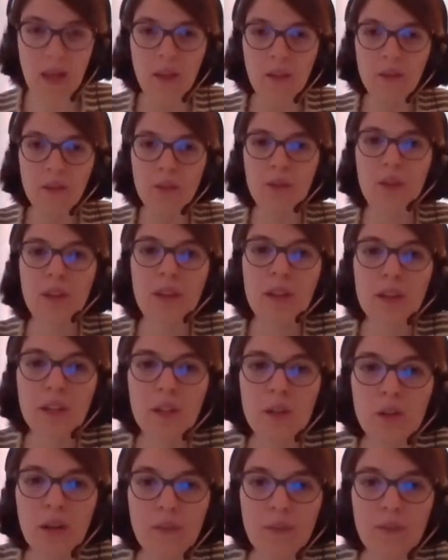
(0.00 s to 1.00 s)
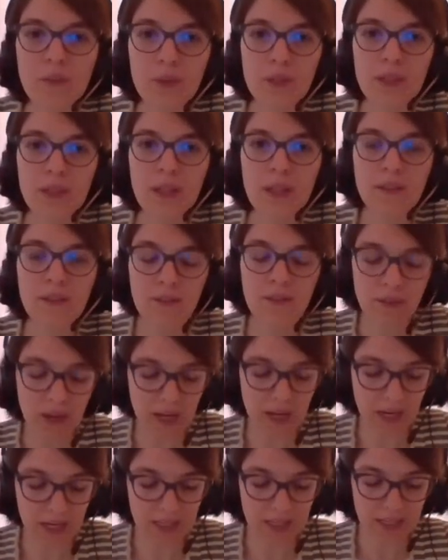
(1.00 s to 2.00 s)
So here you have to
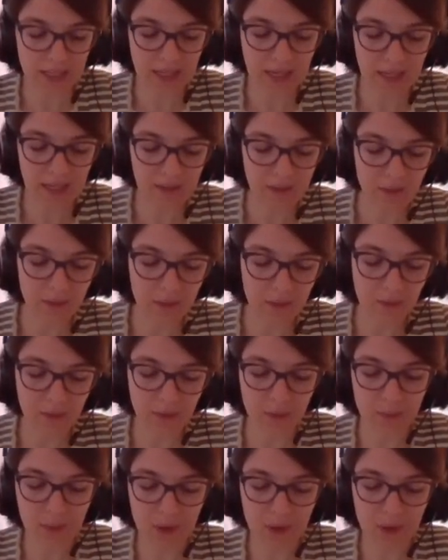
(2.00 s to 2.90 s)
identify any kind of